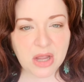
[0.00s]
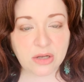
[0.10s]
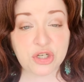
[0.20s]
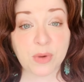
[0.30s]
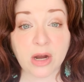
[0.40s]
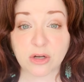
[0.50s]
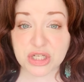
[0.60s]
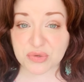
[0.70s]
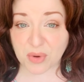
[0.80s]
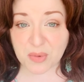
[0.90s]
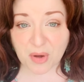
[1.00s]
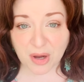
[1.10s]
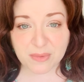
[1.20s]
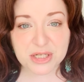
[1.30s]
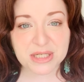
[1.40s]
doing our story
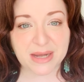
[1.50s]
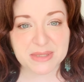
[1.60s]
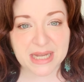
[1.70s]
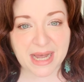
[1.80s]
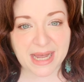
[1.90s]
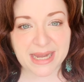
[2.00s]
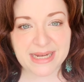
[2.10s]
walk, which is outside.